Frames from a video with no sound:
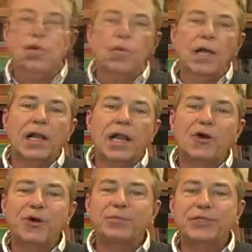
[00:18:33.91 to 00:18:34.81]
Well, I
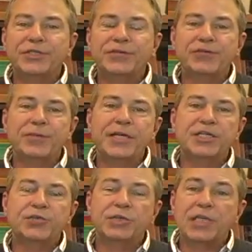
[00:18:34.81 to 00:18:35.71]
hope this
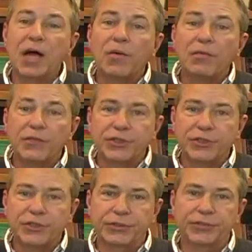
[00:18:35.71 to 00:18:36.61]
information was helpful
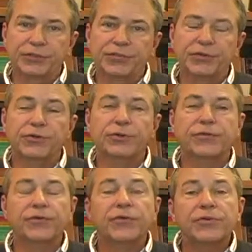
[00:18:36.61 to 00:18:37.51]
to you. For
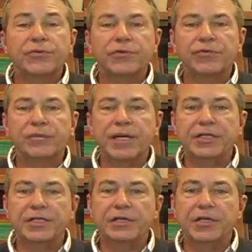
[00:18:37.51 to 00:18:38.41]
further
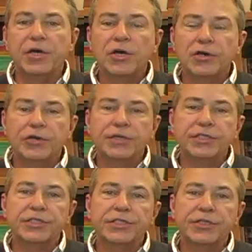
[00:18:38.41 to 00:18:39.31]
information, you
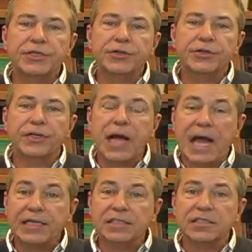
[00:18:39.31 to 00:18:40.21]
can see your
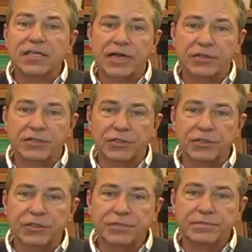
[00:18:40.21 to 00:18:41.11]
guidance
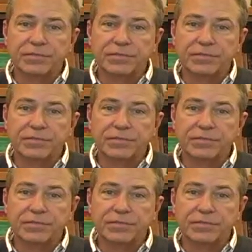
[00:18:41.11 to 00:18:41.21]
counselor.